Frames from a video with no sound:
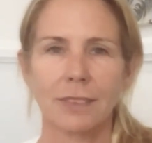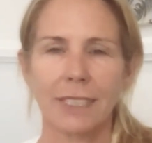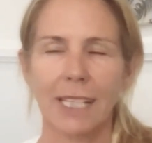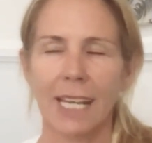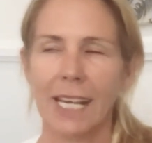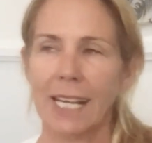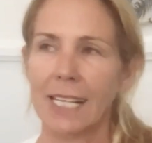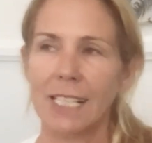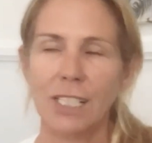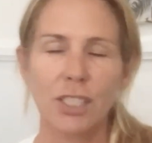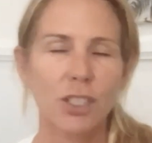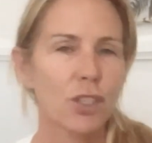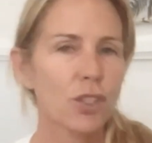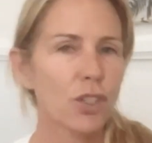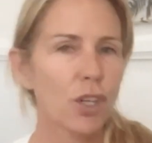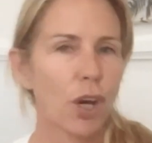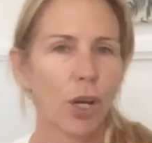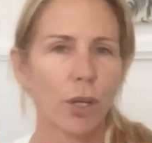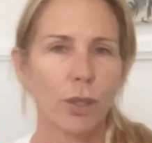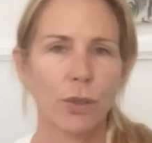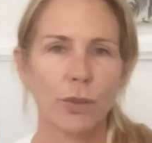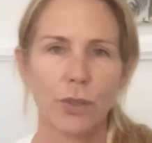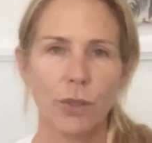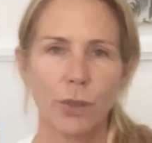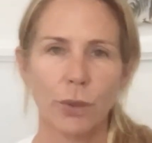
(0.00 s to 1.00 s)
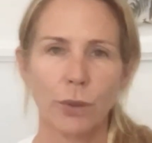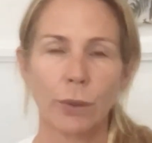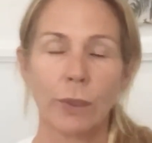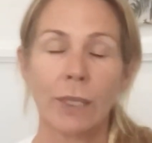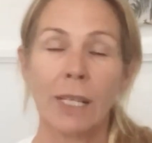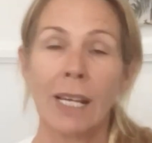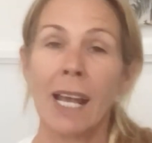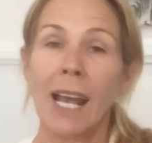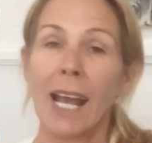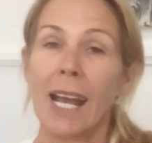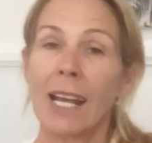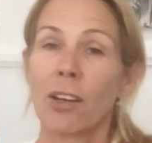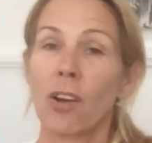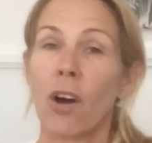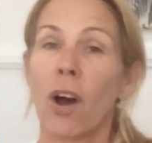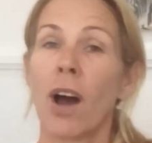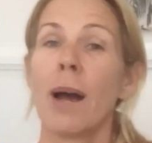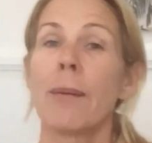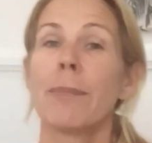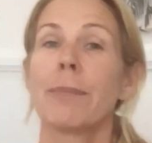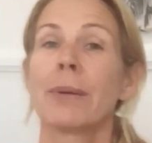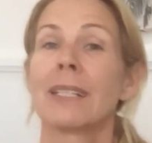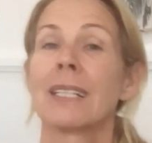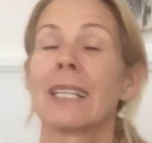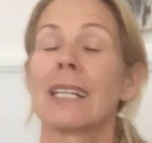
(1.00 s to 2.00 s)
Yeah, it's total. And
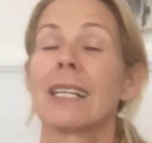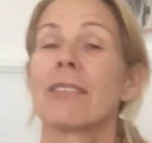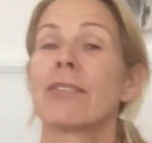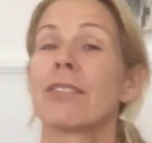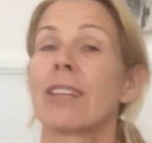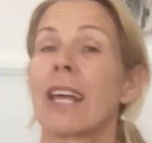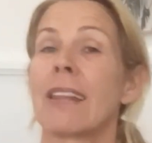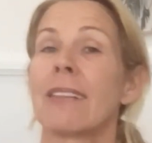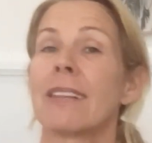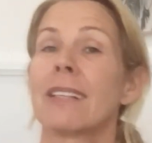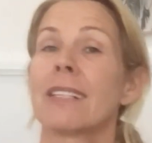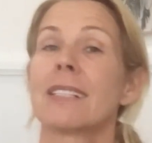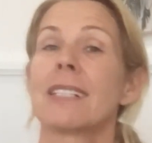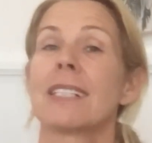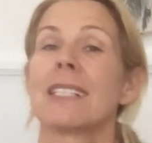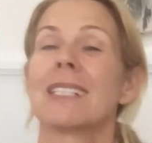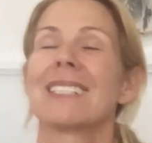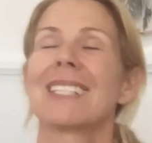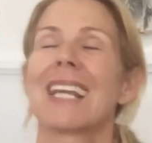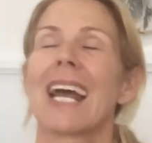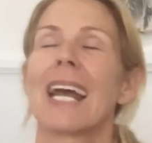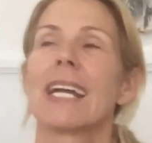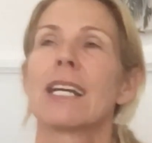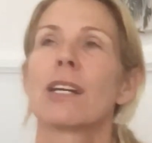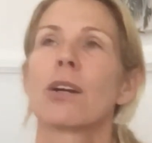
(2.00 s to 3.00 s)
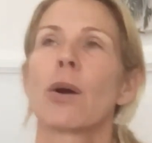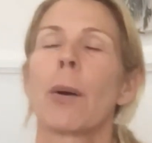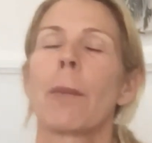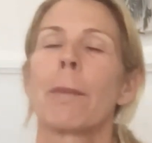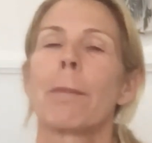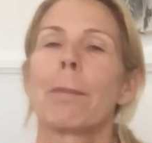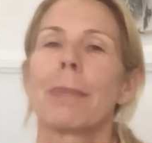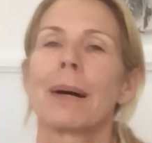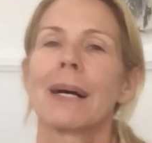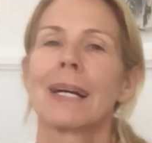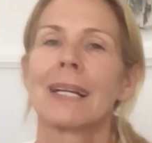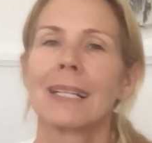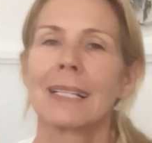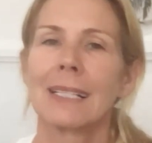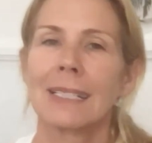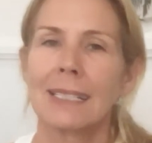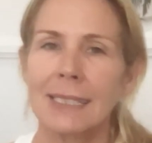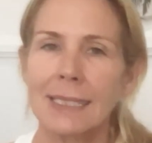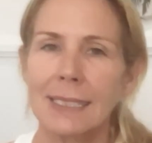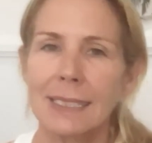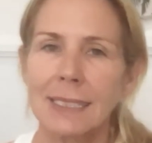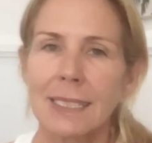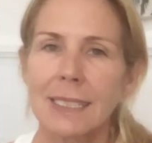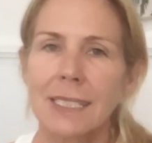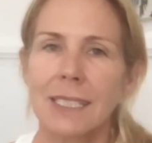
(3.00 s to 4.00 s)
I believe that this is a
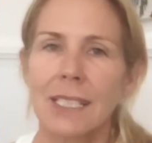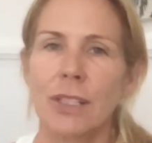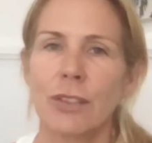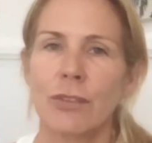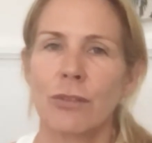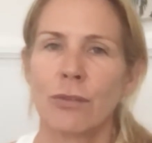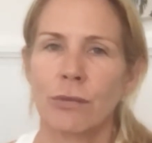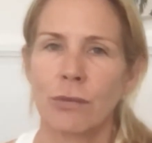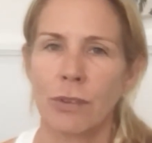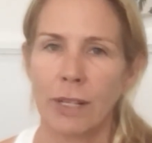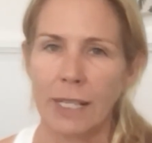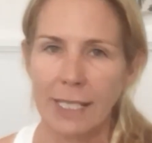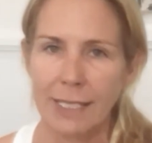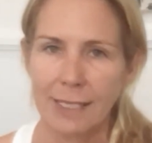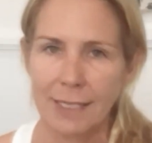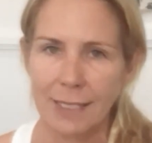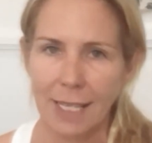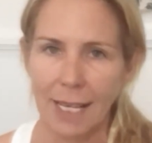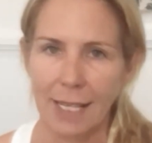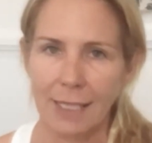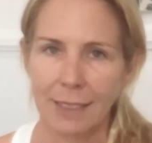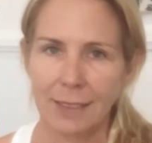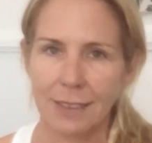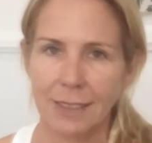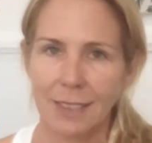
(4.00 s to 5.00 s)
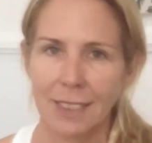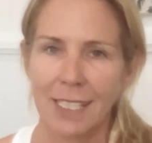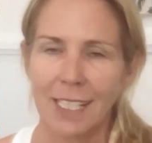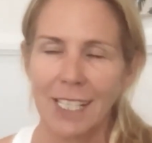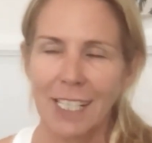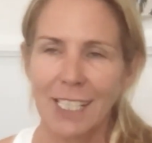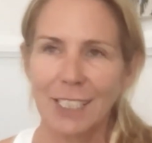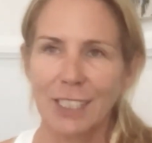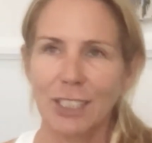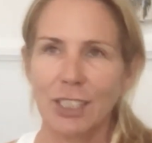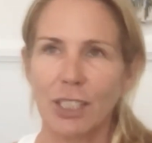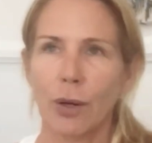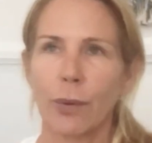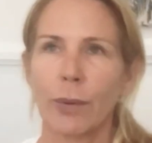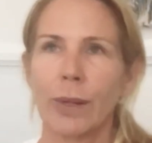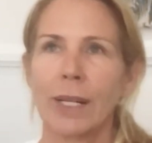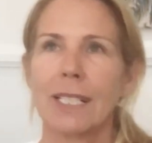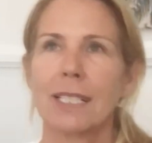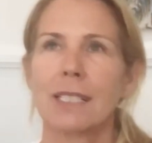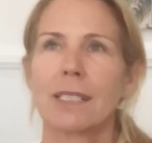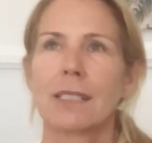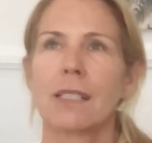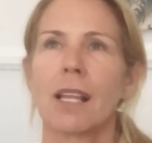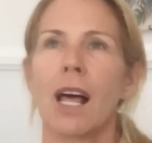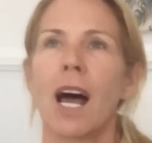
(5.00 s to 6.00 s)
complete reset. So
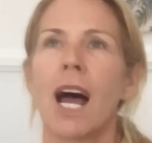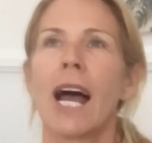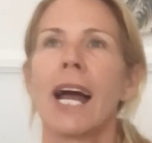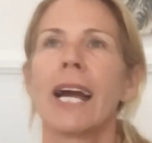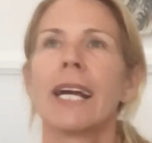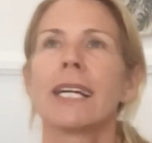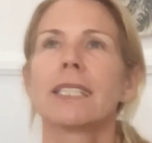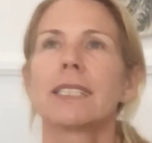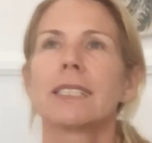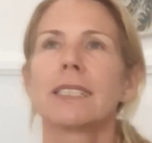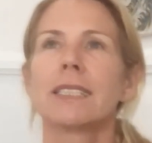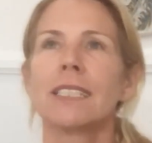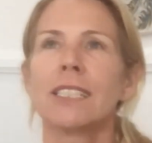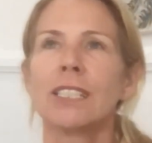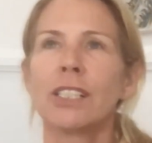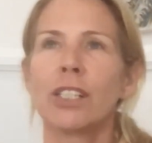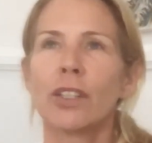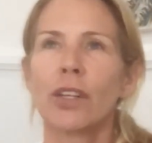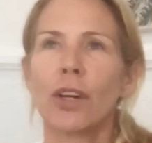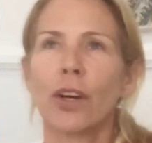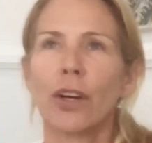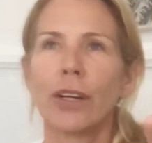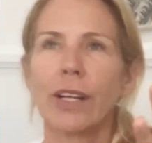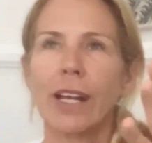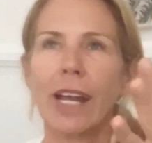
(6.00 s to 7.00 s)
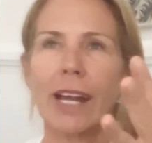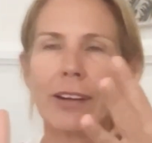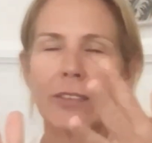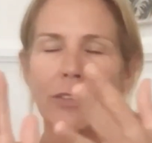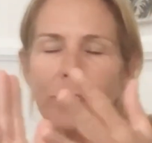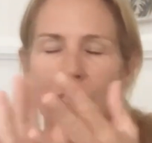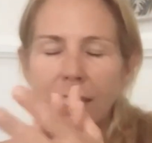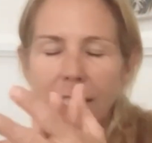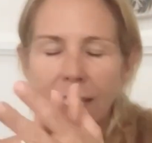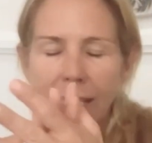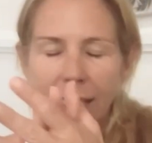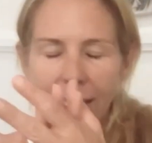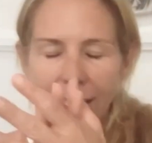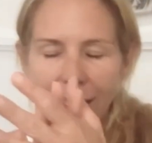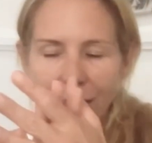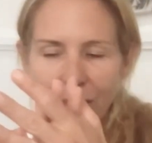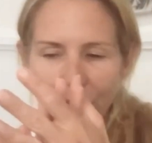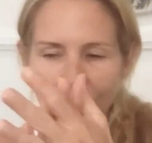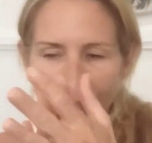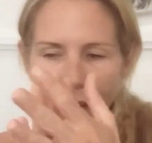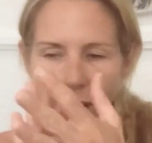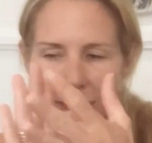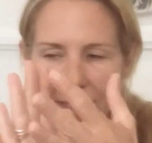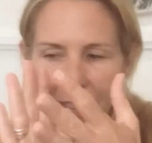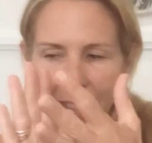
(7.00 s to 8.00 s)
it's like, everything
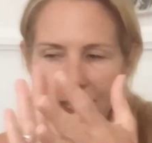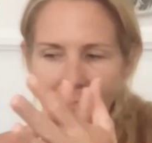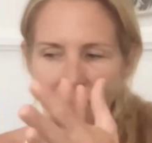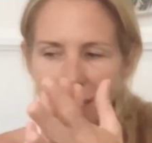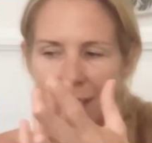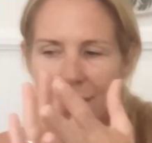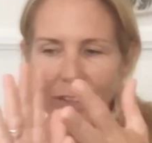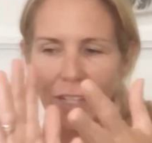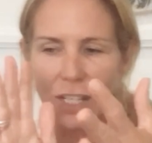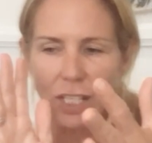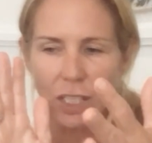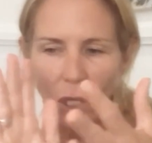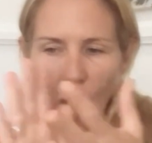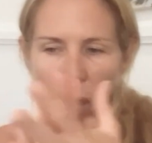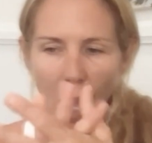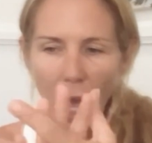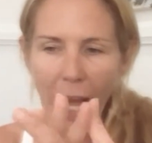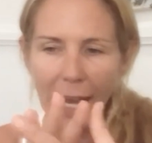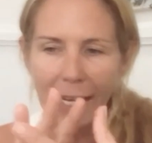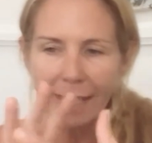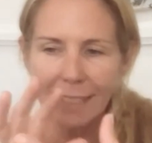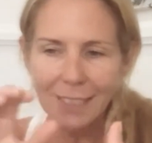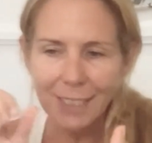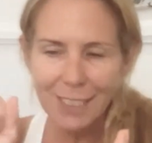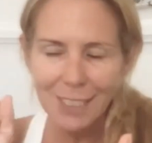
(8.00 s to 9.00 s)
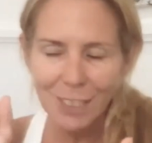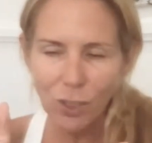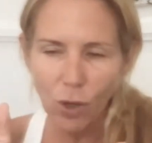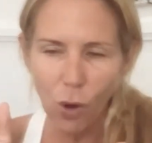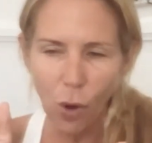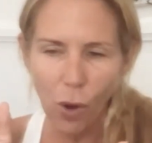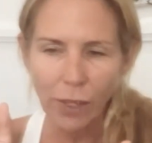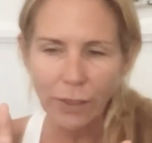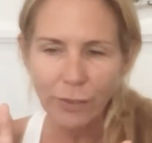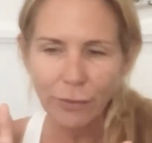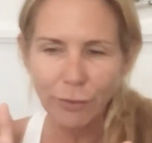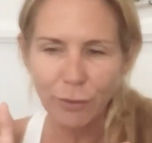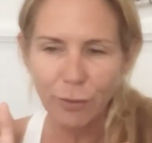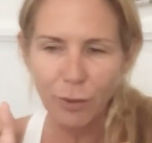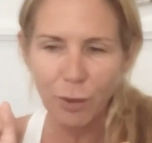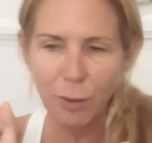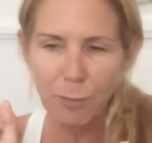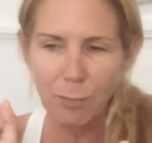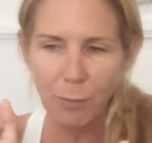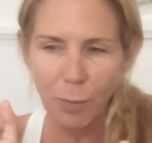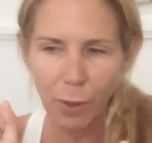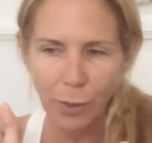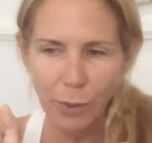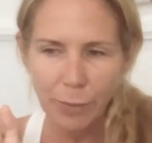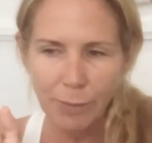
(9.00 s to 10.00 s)
shut, the light's gone for a
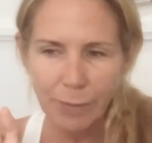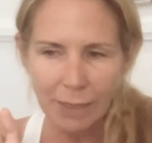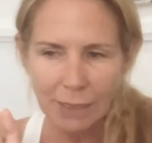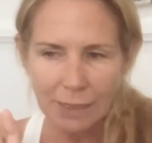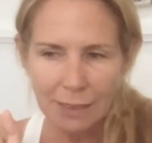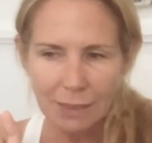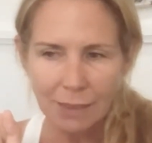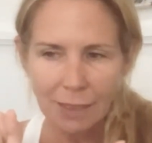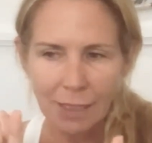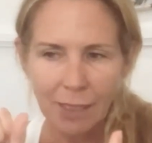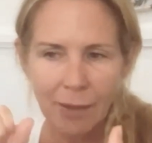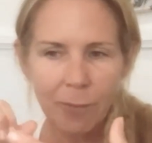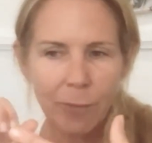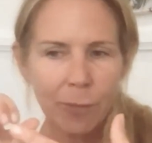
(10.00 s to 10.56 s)
moment.